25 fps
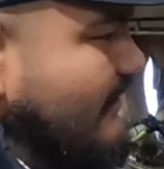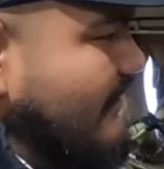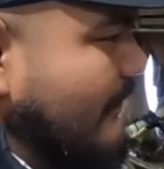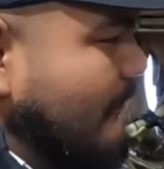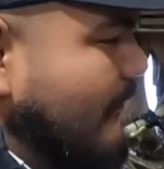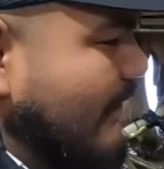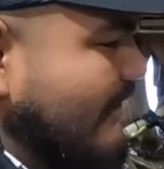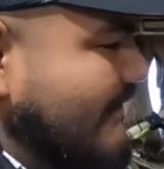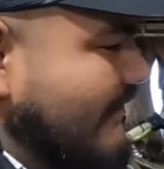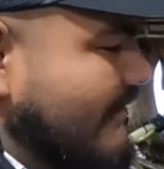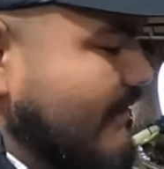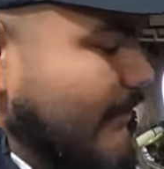she
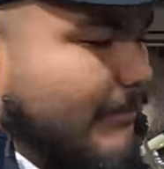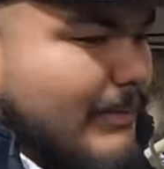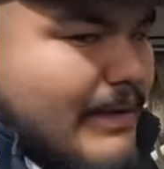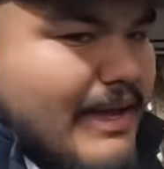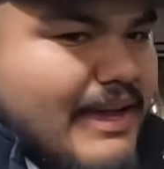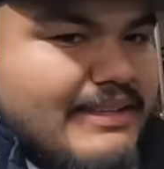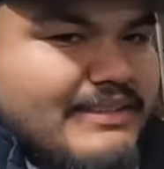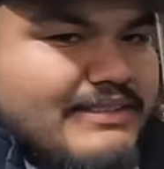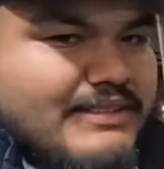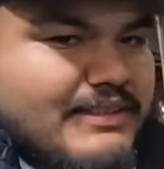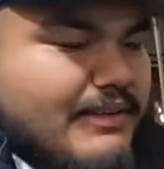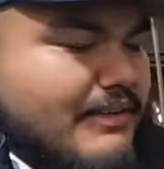wasn't the
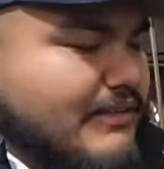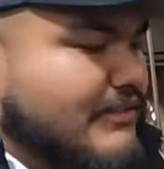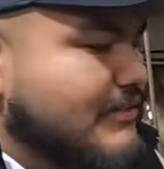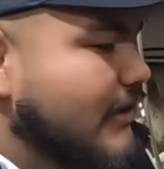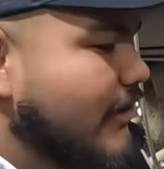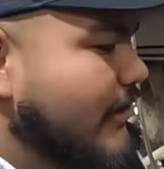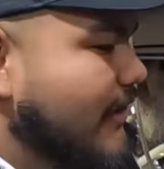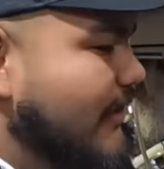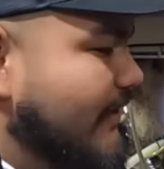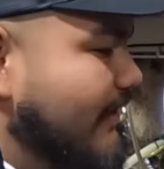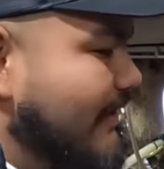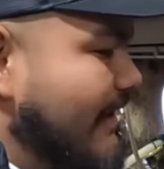best,
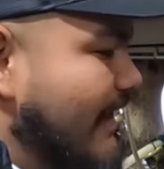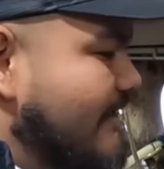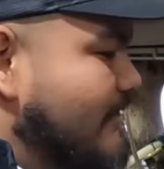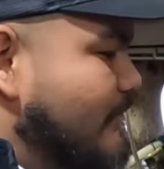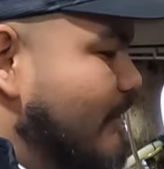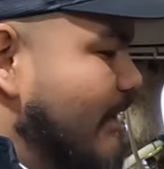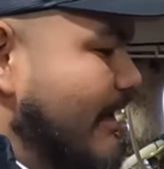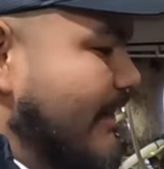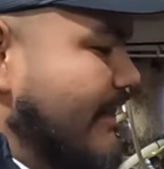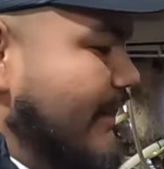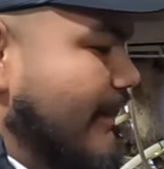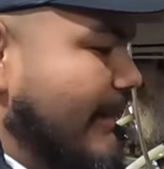so that's
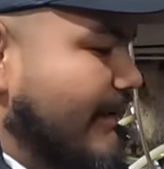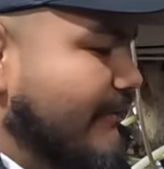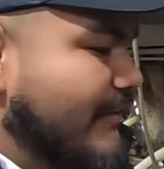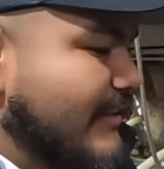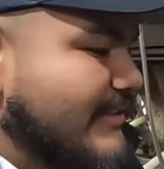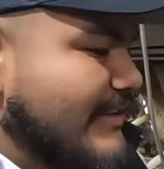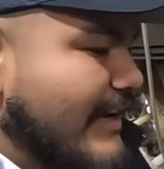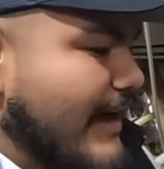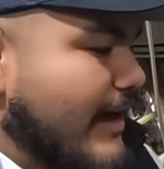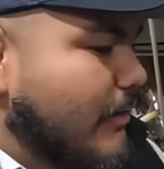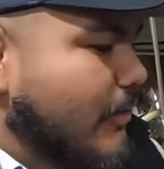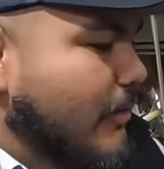why they leave a
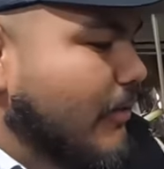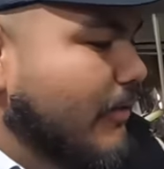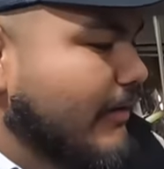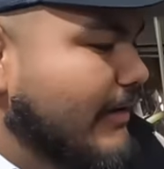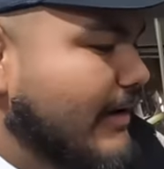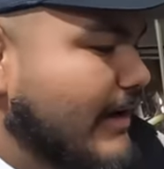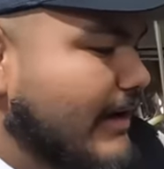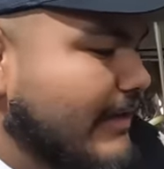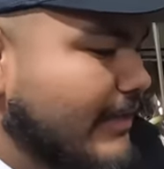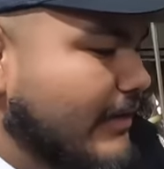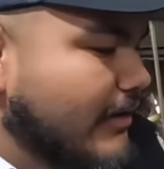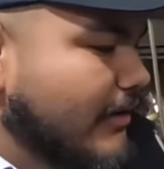towel
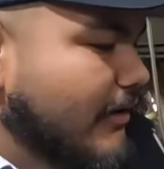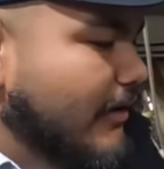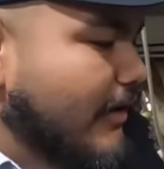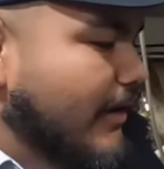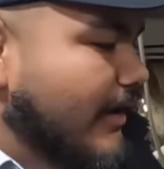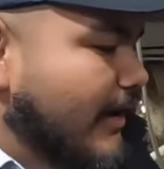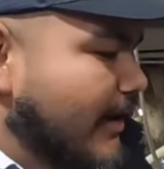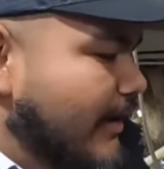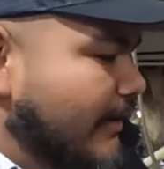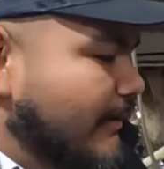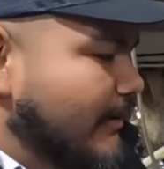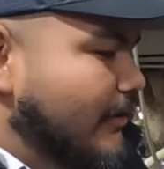and they'll
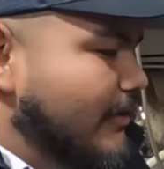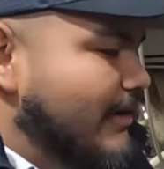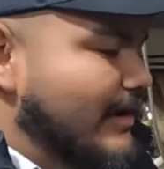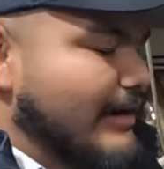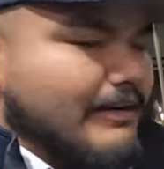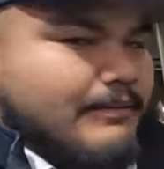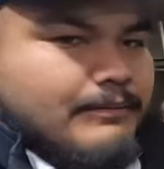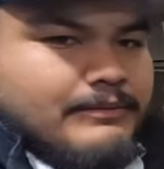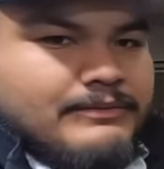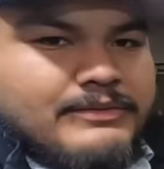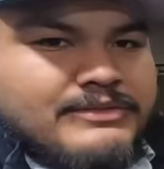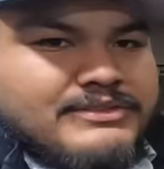uh, go
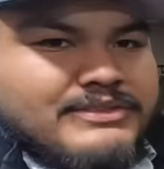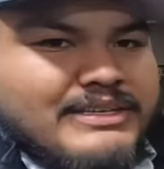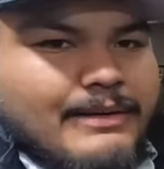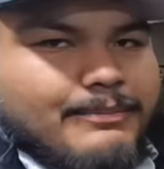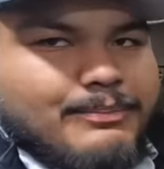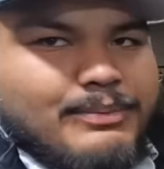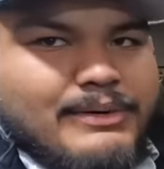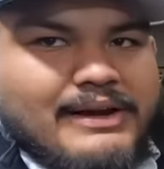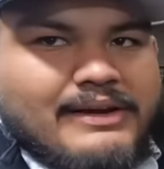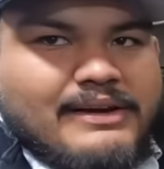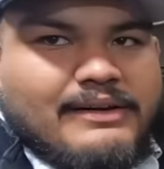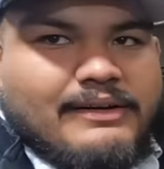ahead and
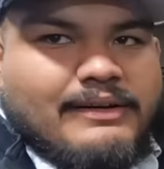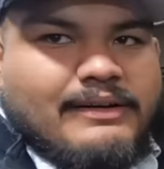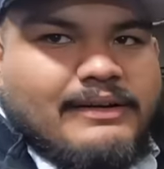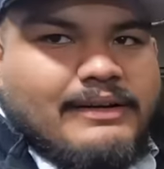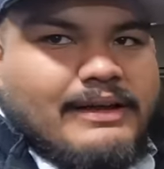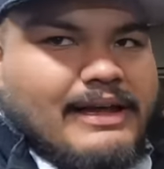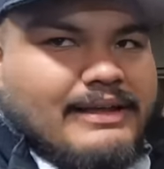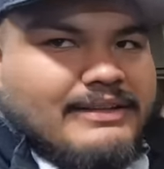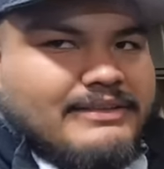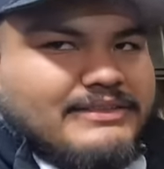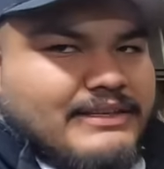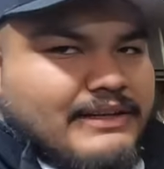separate her
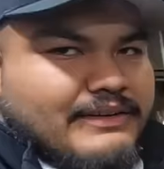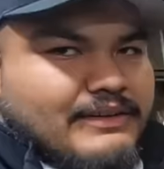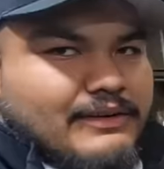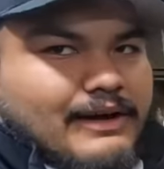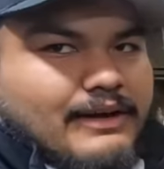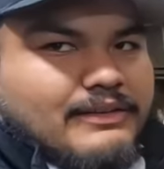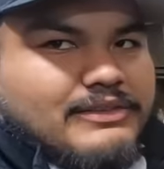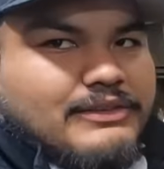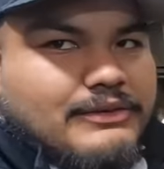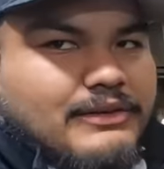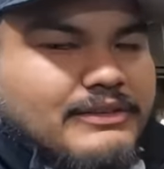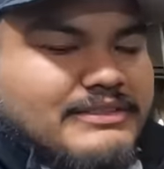and send her
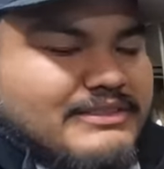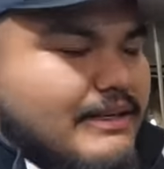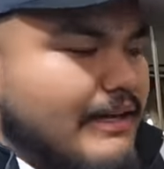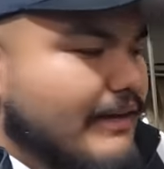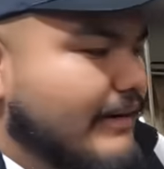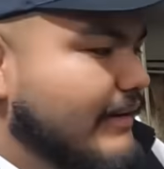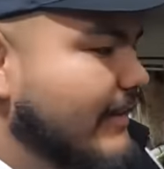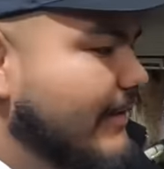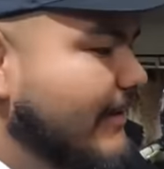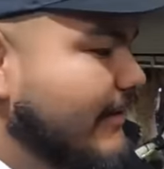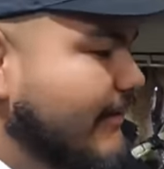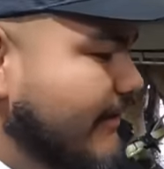out to the
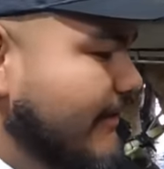site.